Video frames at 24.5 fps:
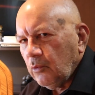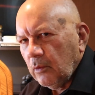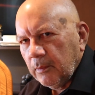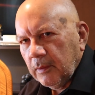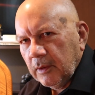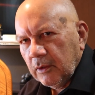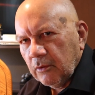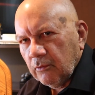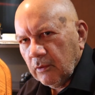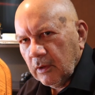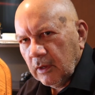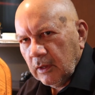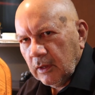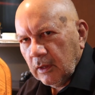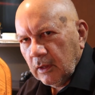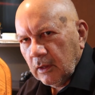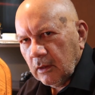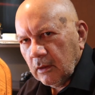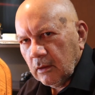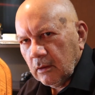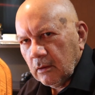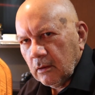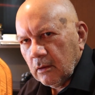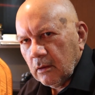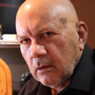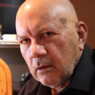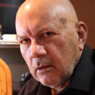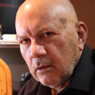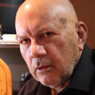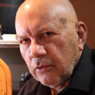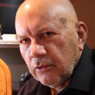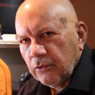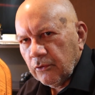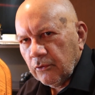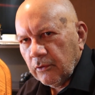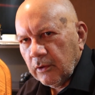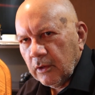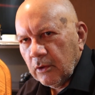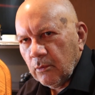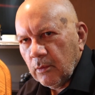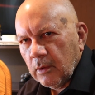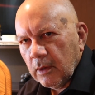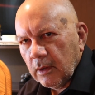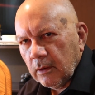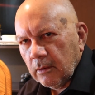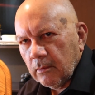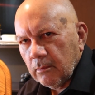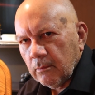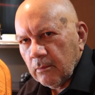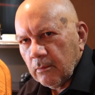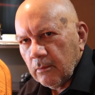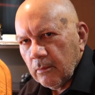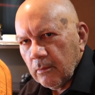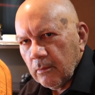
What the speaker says: will be reading 31.